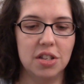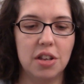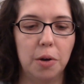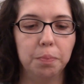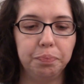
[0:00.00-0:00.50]

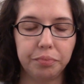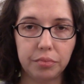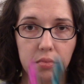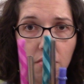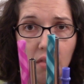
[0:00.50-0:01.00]
So
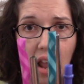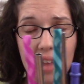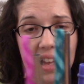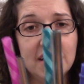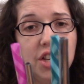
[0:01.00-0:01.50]
I
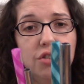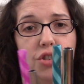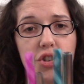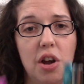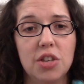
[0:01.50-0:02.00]
like to use
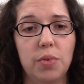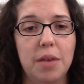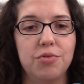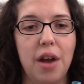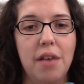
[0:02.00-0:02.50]
straws when
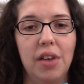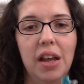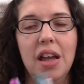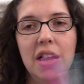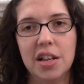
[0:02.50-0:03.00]
I'm driving.